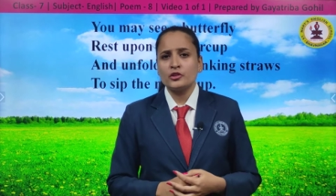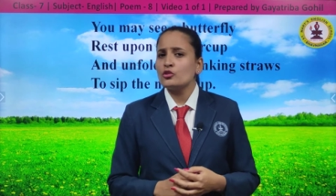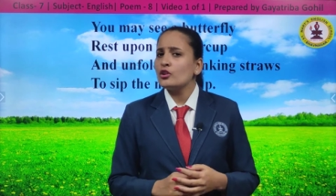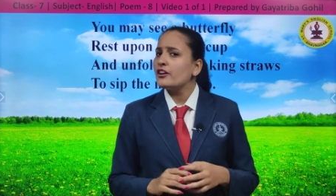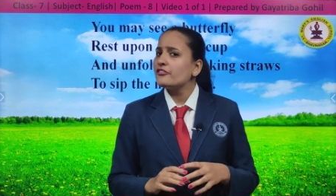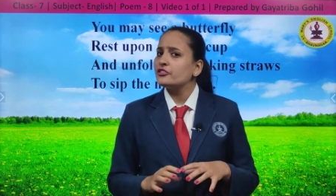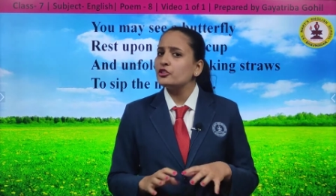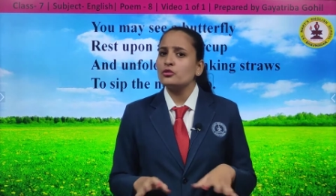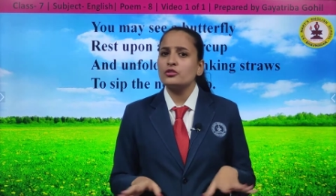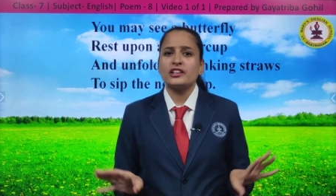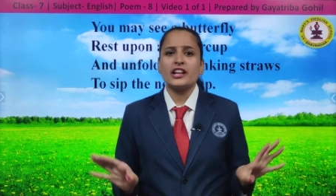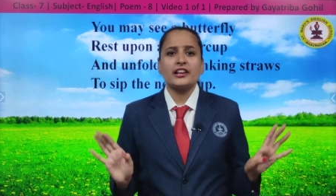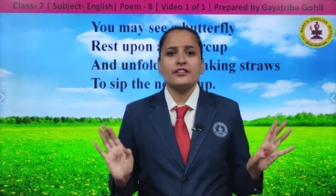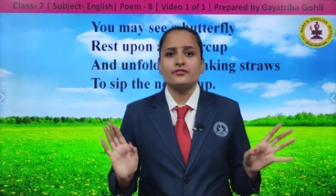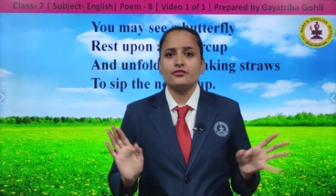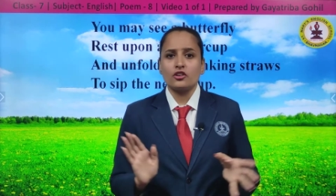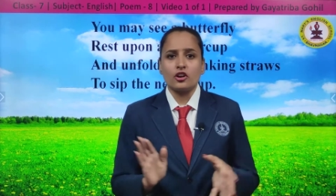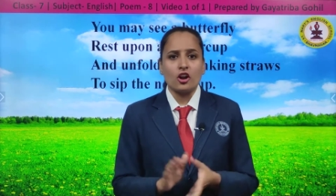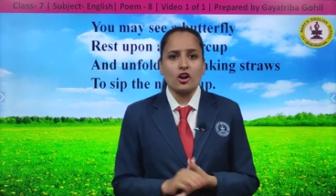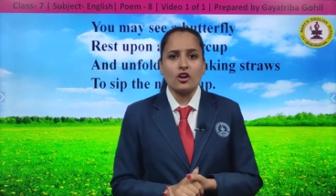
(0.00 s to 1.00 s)
You have no time
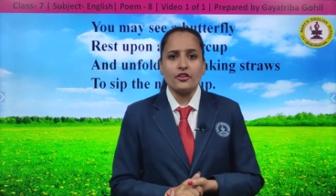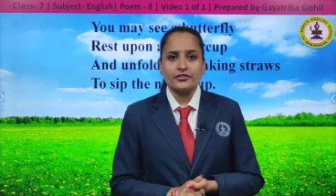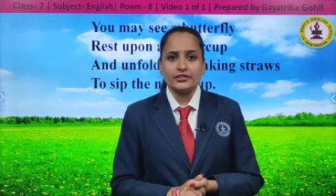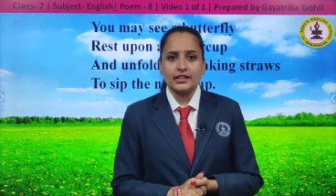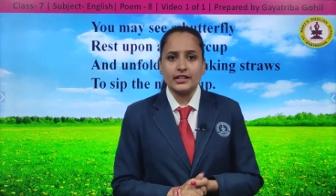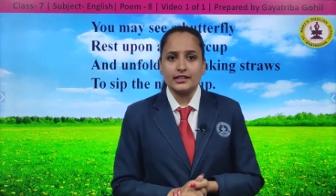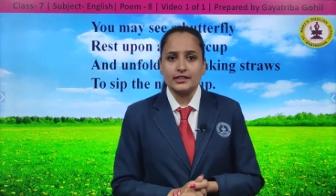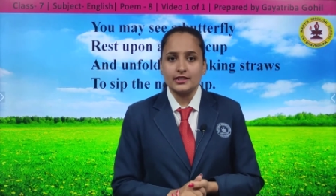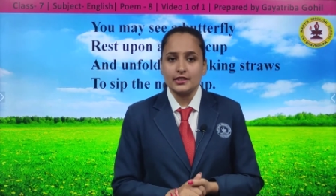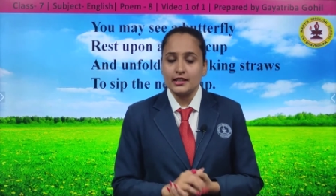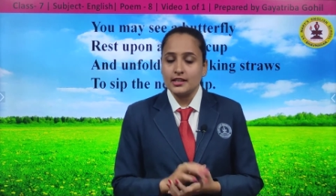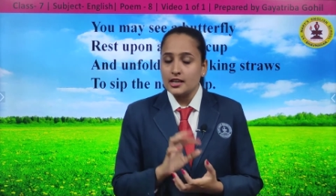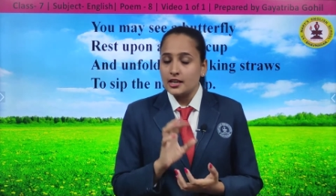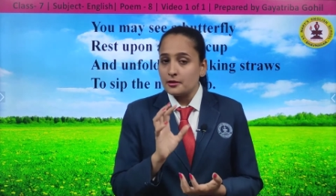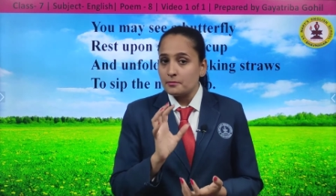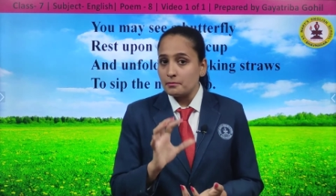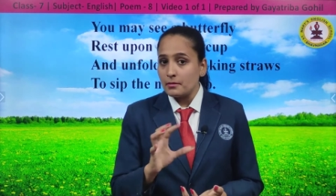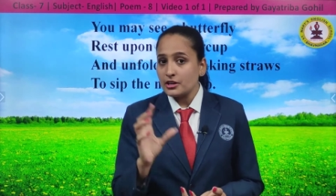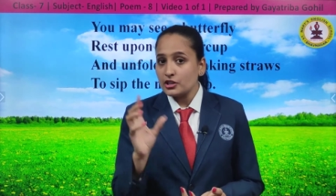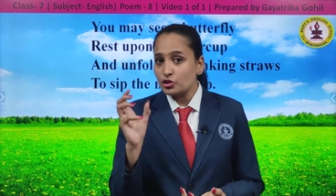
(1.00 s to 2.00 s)
for all of that.
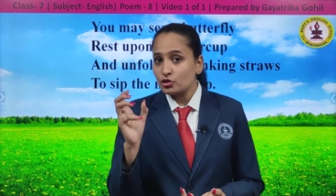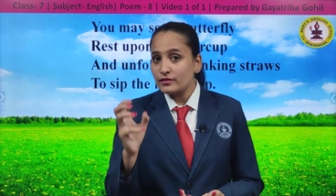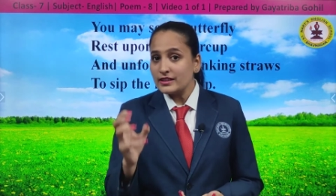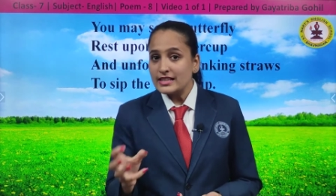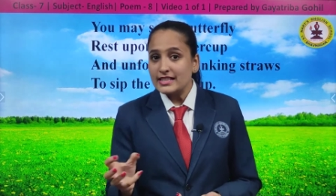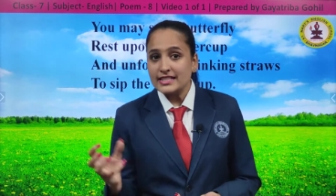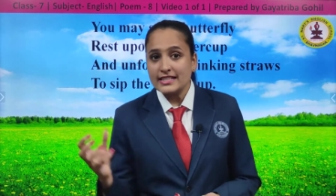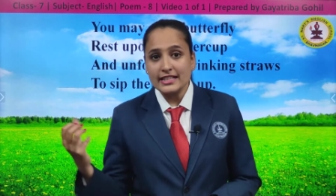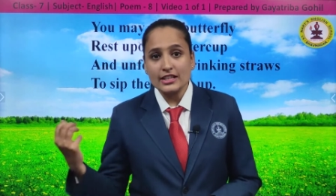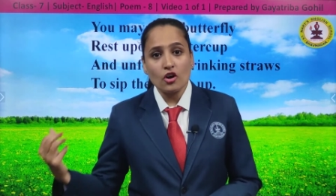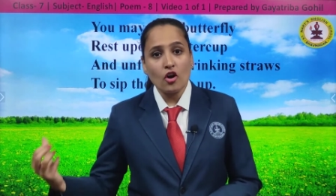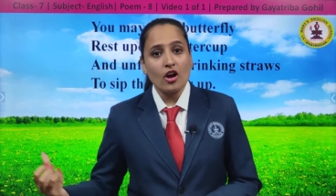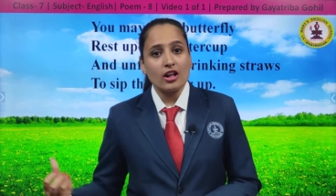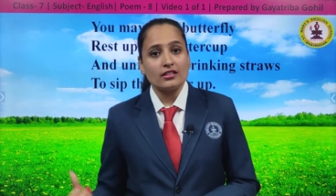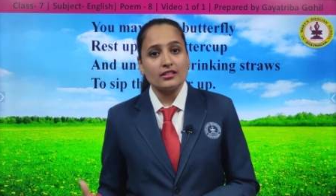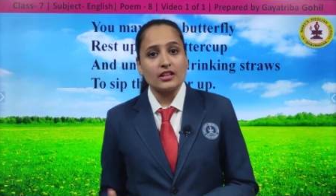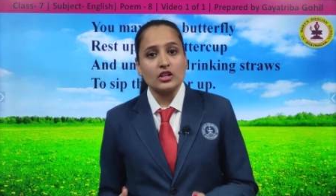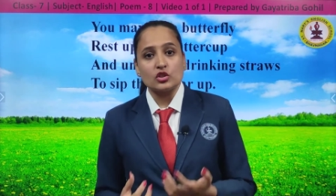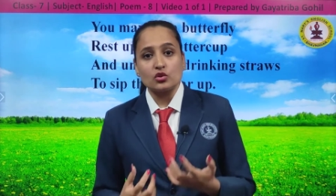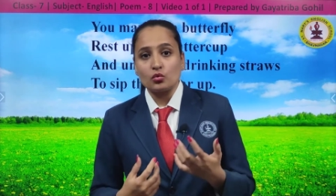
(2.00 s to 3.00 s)
But you will see
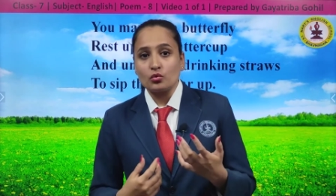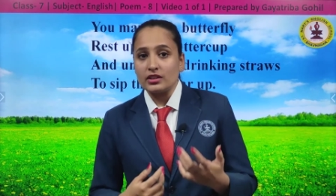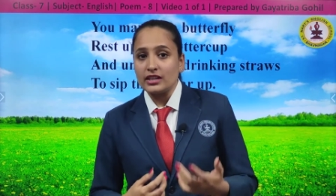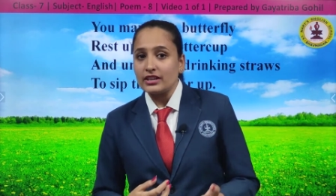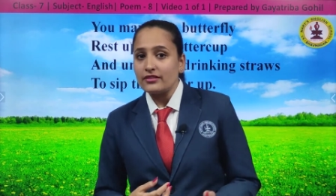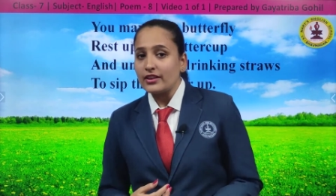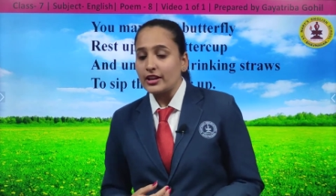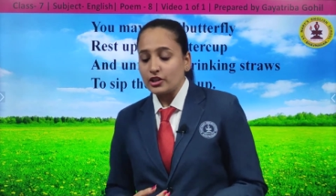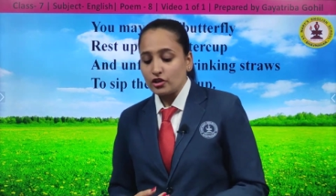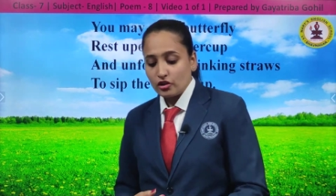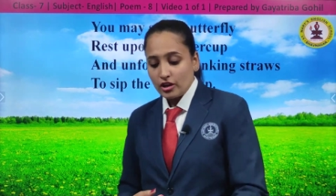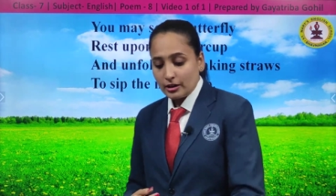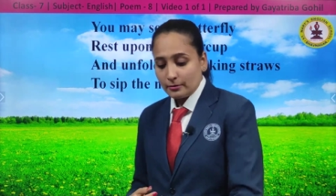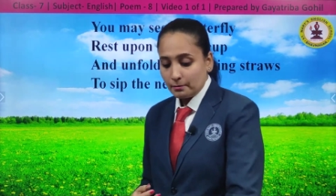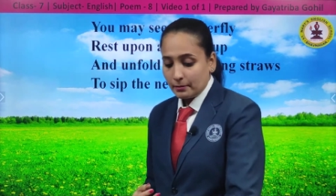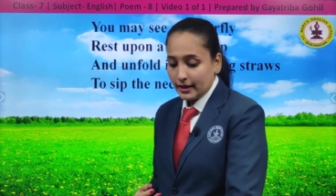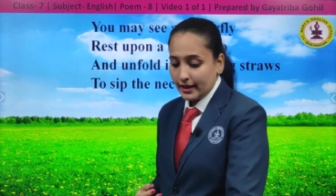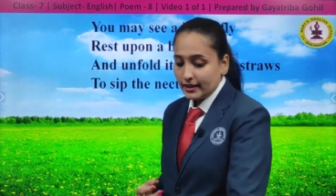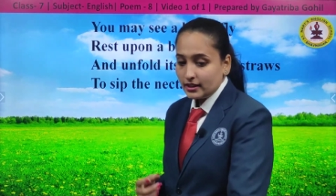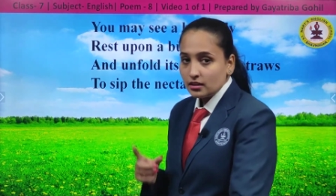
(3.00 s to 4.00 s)
all this only when you are
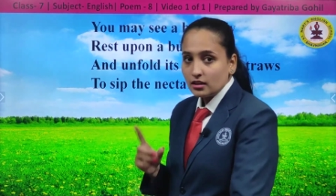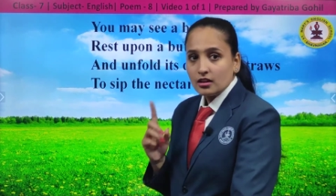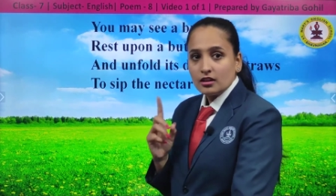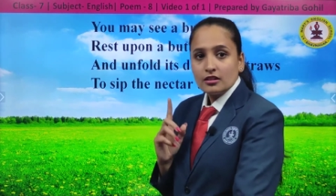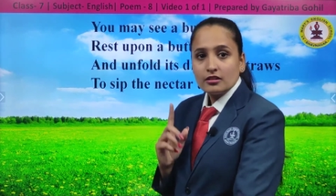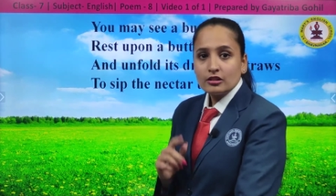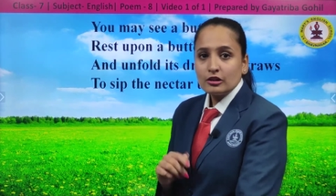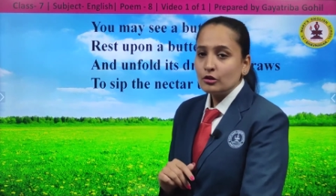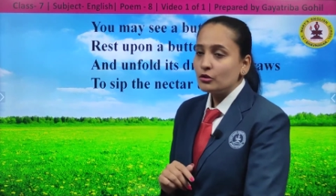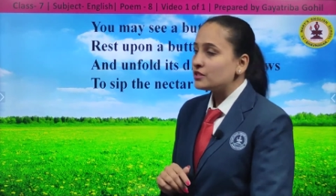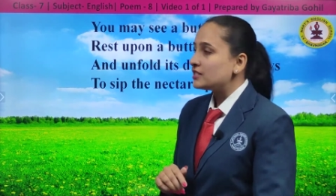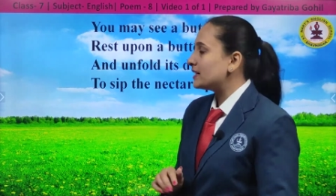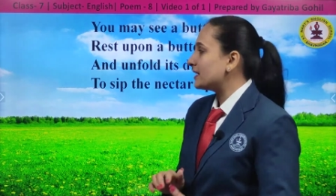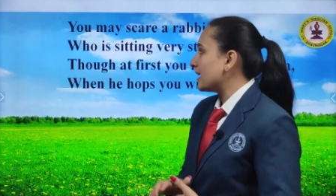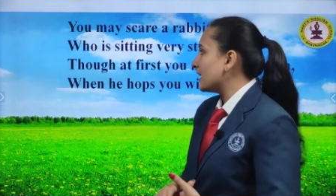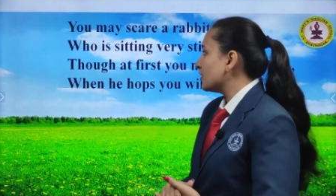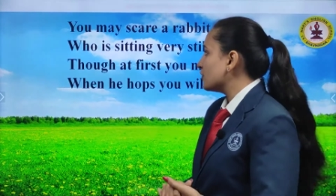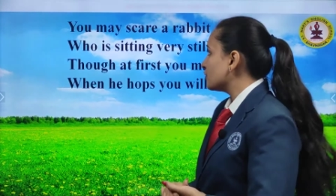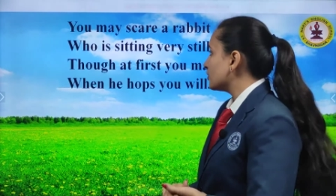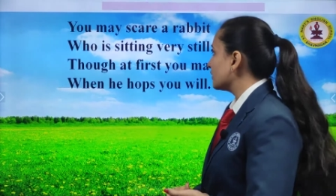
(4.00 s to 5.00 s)
paying close
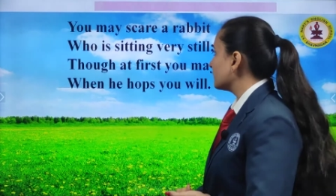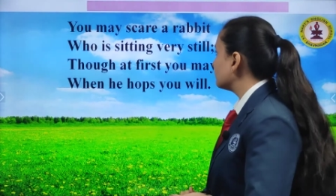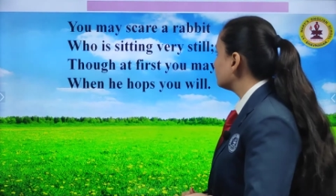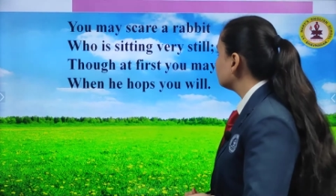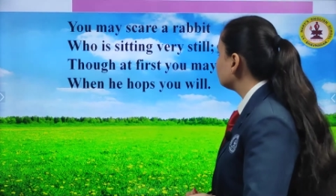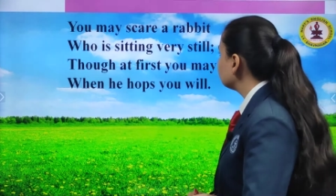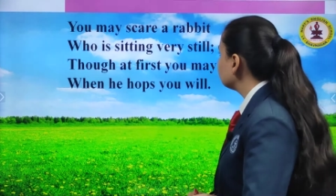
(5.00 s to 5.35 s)
attention.